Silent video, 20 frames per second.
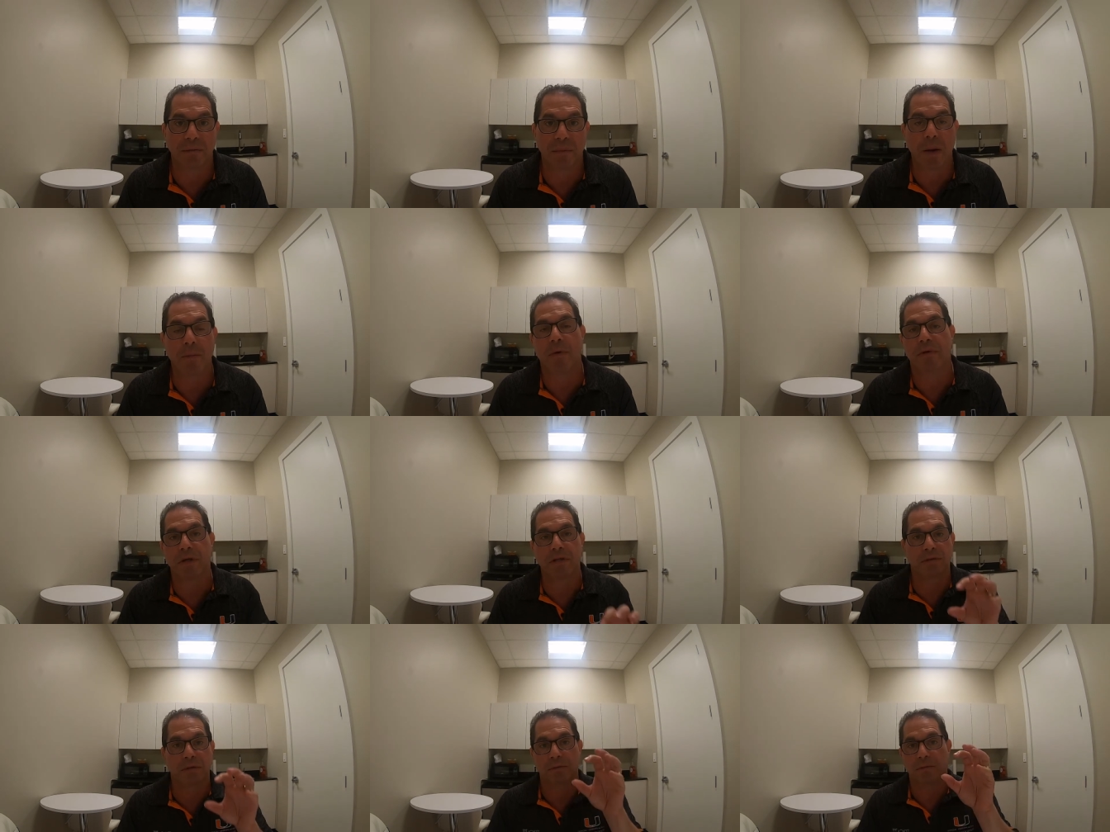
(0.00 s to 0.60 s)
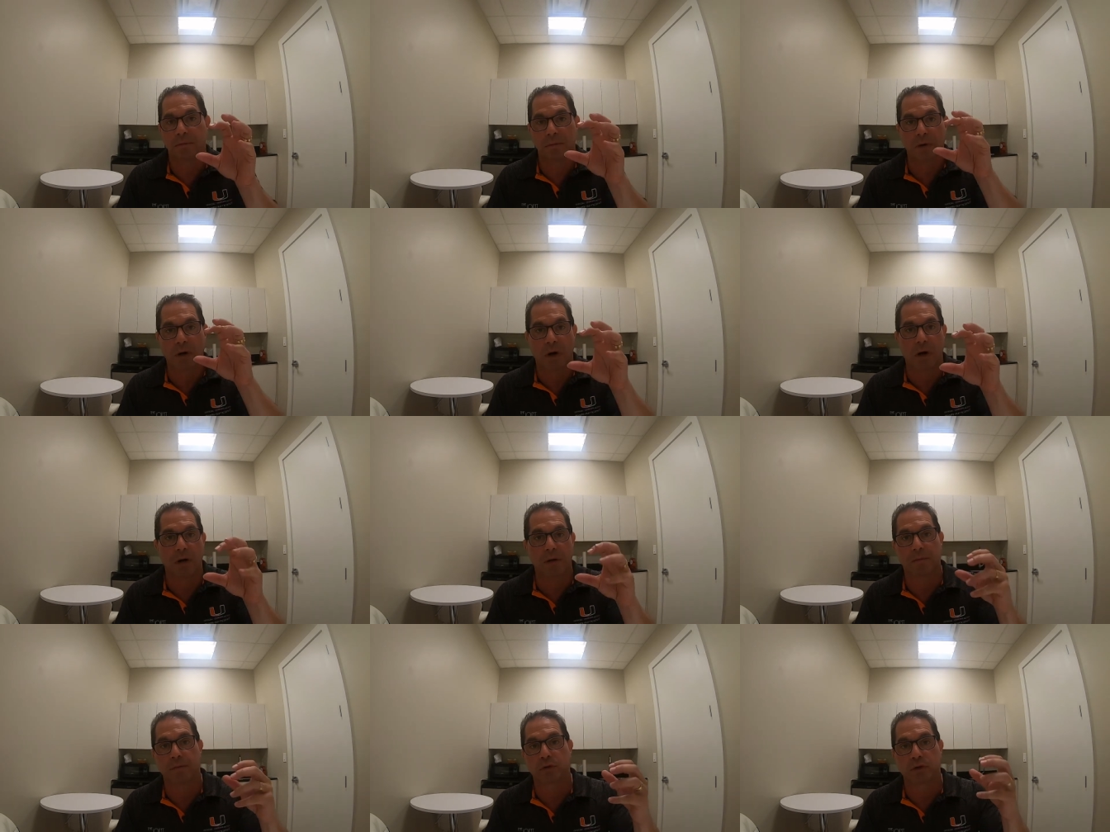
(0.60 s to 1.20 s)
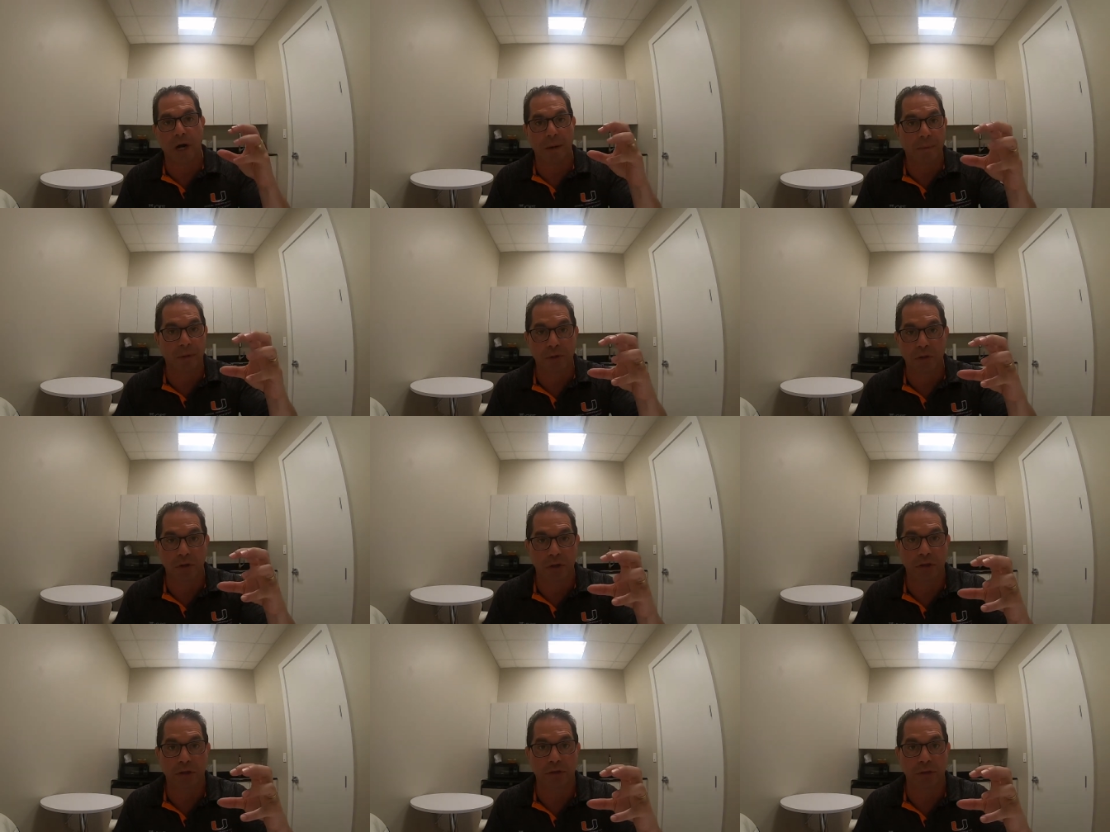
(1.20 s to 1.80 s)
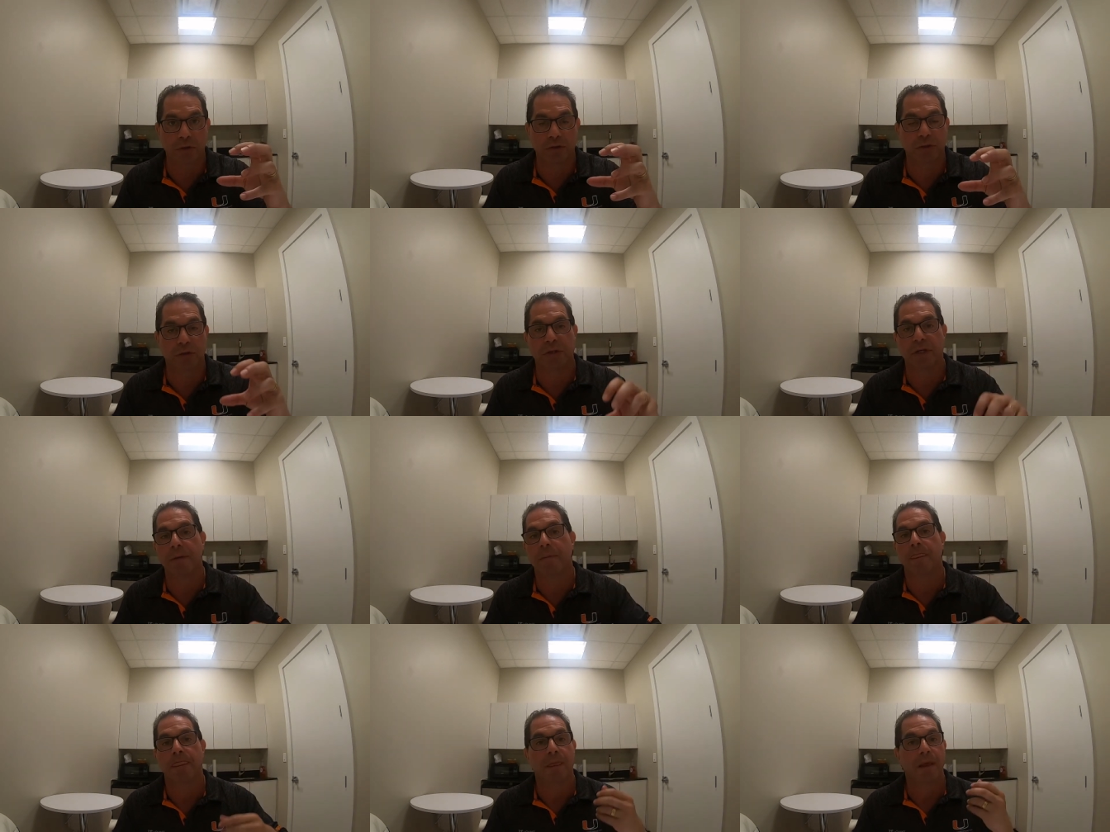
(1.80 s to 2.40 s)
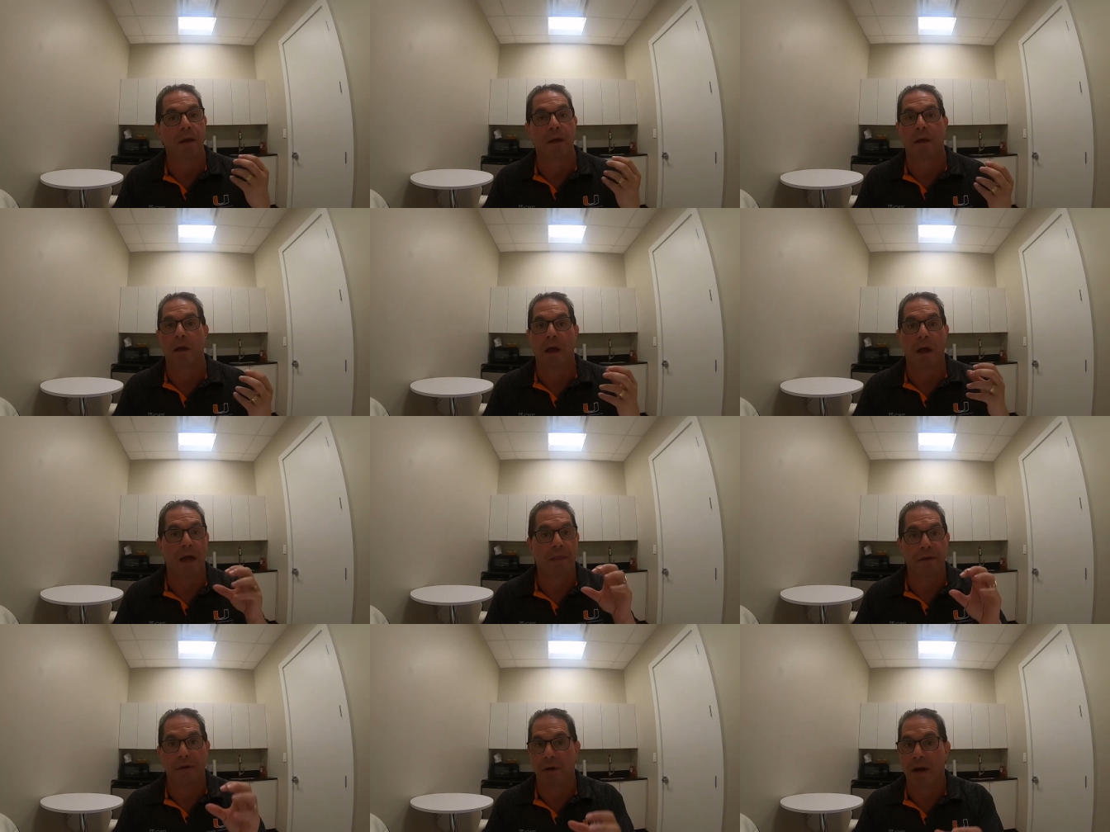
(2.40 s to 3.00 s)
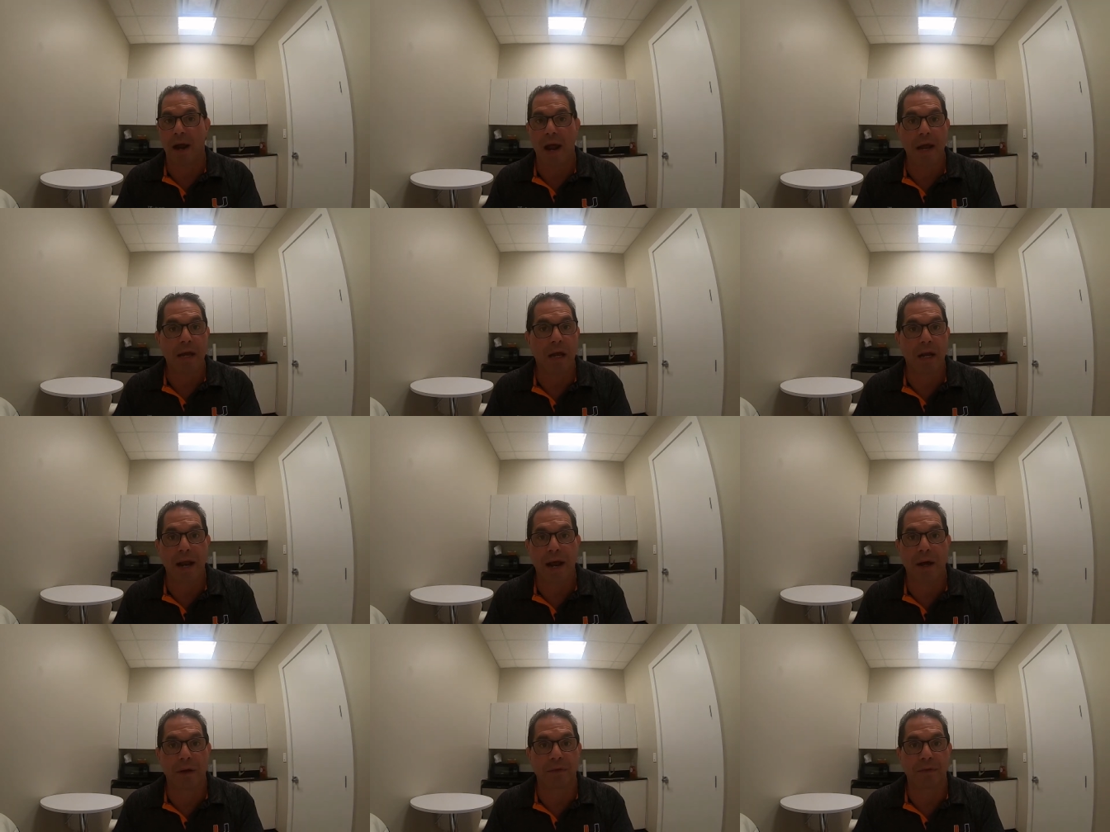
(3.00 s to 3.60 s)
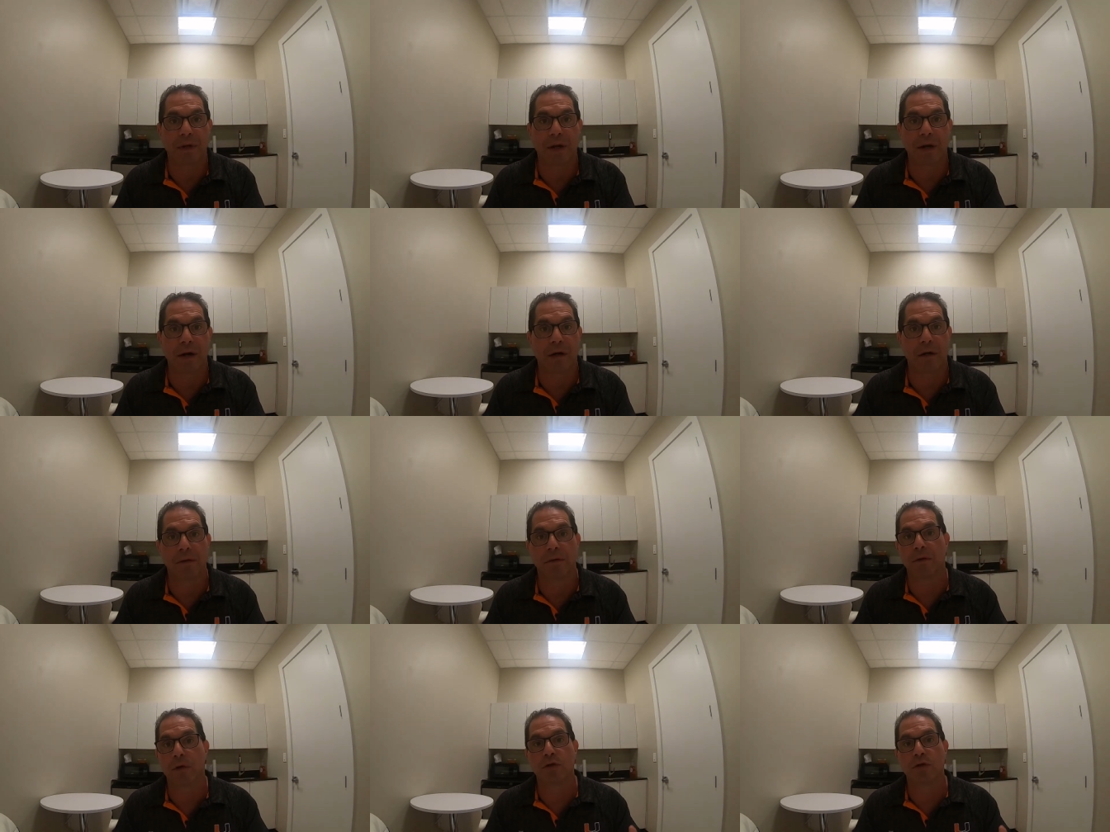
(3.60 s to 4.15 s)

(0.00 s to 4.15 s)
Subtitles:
Remember, these are treble hooks usually, and they're hanging out there.